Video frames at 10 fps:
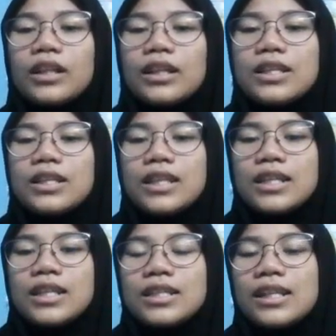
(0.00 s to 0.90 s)
This
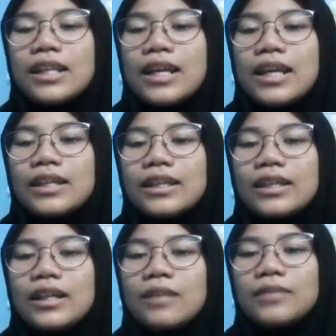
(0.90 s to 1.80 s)
is the net
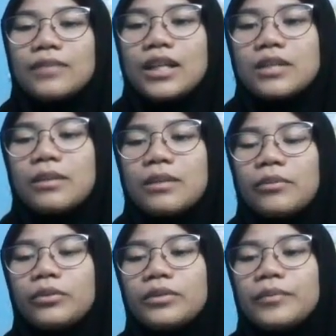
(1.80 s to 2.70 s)
income
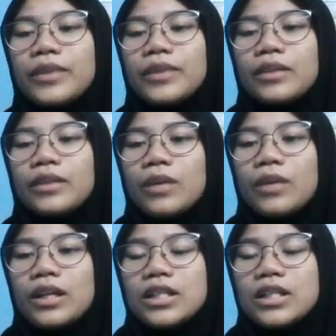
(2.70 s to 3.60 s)
taxable,
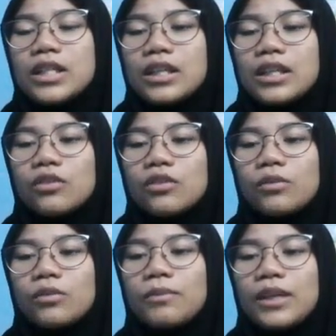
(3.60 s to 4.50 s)
where she need
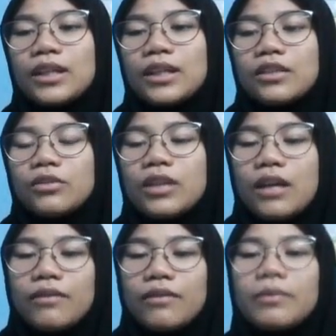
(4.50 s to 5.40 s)
to pay to the
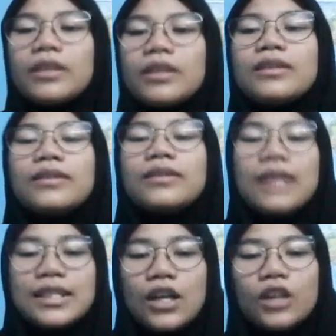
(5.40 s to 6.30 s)
government.
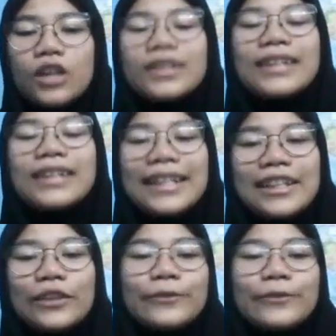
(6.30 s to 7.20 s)
That's all.
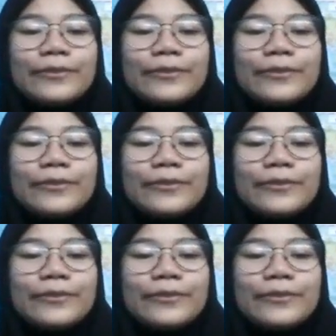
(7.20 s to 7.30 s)
Thank you.